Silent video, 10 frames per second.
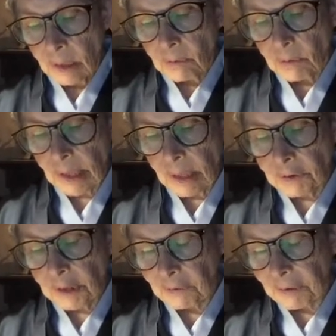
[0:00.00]

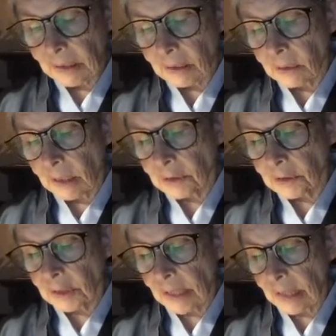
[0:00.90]
Without theoretical
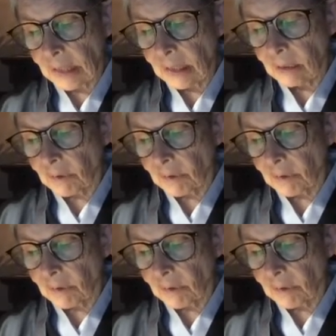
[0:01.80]
understanding and